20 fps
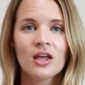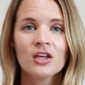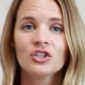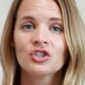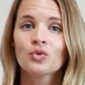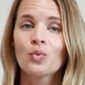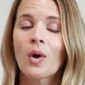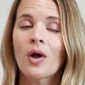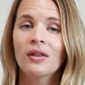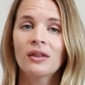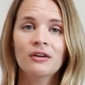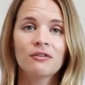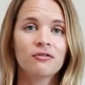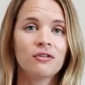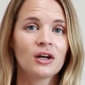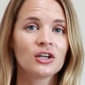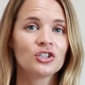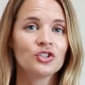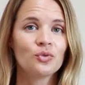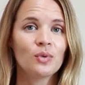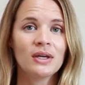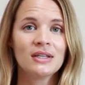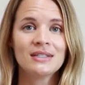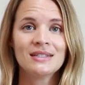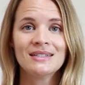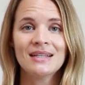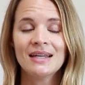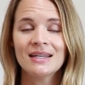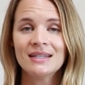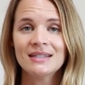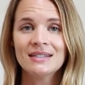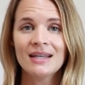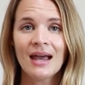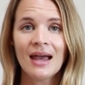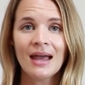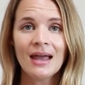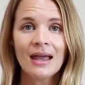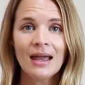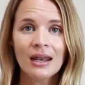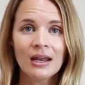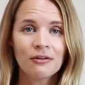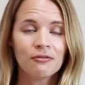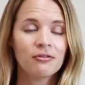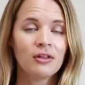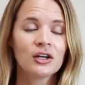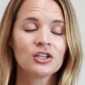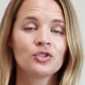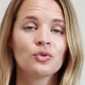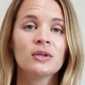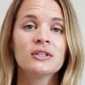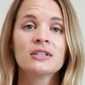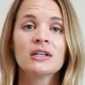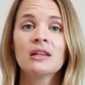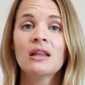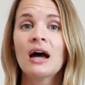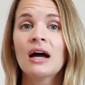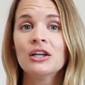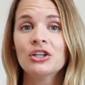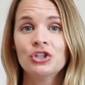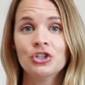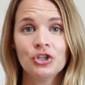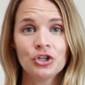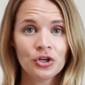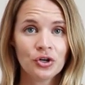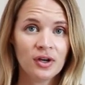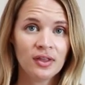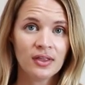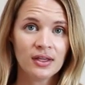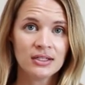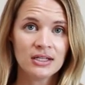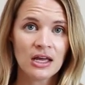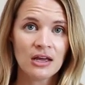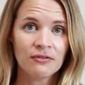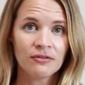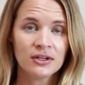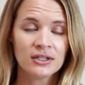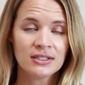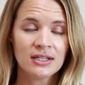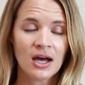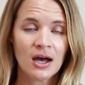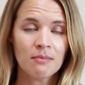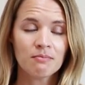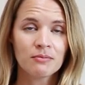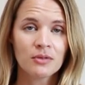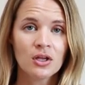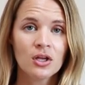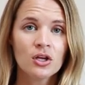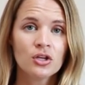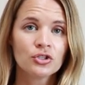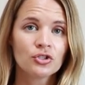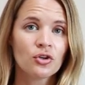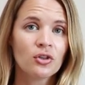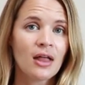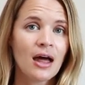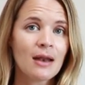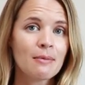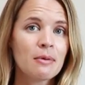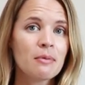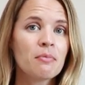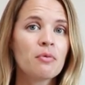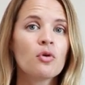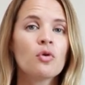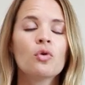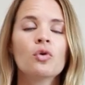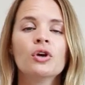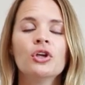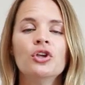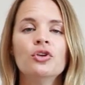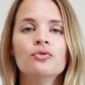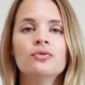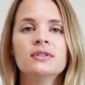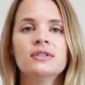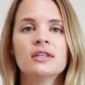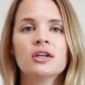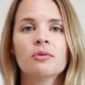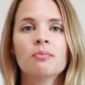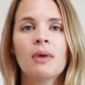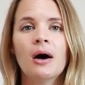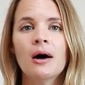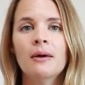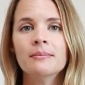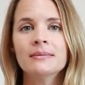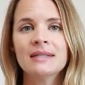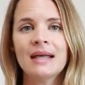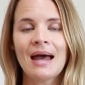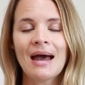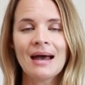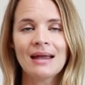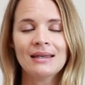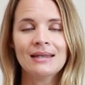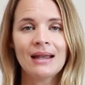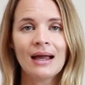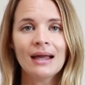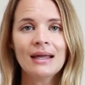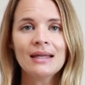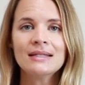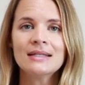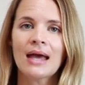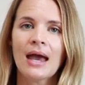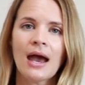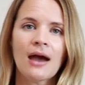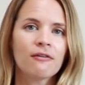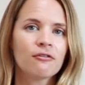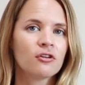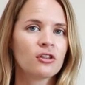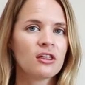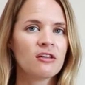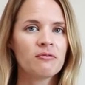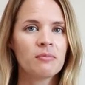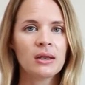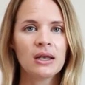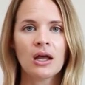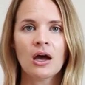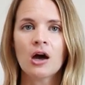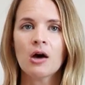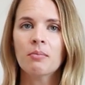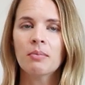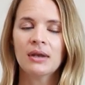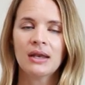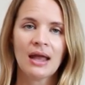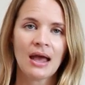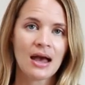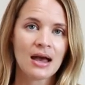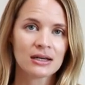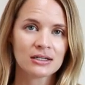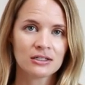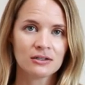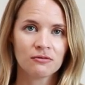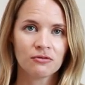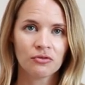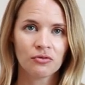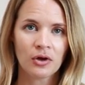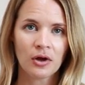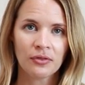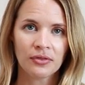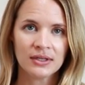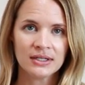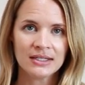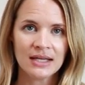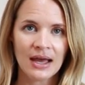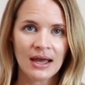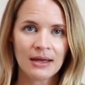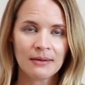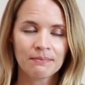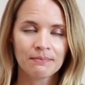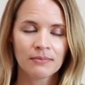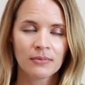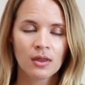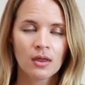Swelling fluctuates day to day, and it fluctuates a lot during the day for some. So a lot of people will use their pumps at night after they've been up and active throughout the day.